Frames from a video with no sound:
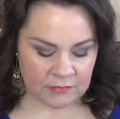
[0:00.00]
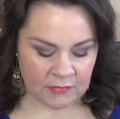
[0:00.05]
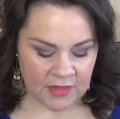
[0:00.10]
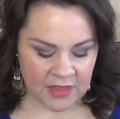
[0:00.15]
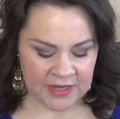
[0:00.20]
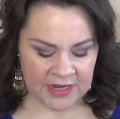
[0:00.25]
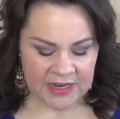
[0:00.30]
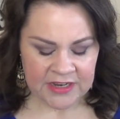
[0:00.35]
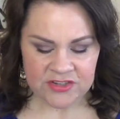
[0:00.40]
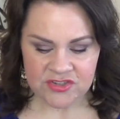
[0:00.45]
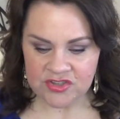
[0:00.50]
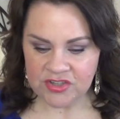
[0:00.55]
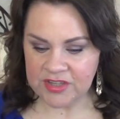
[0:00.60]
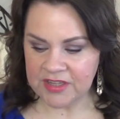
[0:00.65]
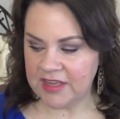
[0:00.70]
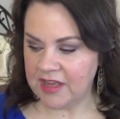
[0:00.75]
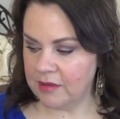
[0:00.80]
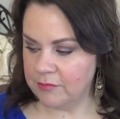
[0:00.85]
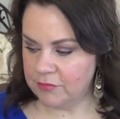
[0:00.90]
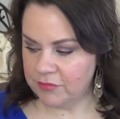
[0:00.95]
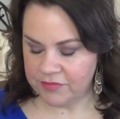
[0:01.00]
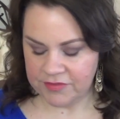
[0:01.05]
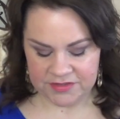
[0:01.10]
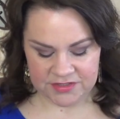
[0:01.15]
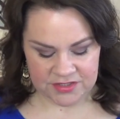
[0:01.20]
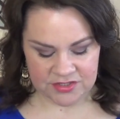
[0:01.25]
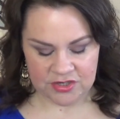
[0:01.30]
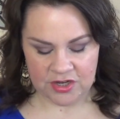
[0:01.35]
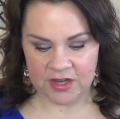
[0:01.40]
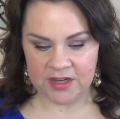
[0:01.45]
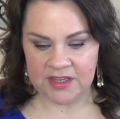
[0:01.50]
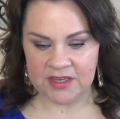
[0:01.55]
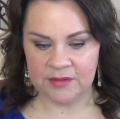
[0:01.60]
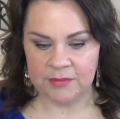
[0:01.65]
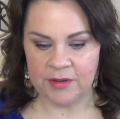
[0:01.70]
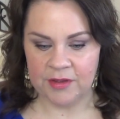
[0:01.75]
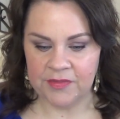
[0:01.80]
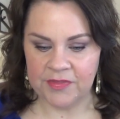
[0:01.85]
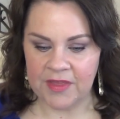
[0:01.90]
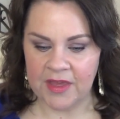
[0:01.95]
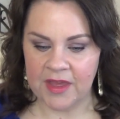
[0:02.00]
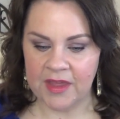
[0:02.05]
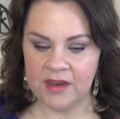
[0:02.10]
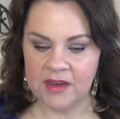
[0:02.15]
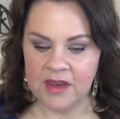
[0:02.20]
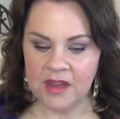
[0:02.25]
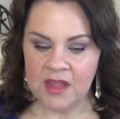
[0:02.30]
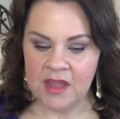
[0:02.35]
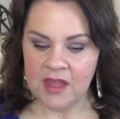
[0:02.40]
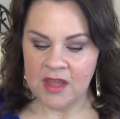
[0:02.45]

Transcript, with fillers: and actually I'll move into talking about that.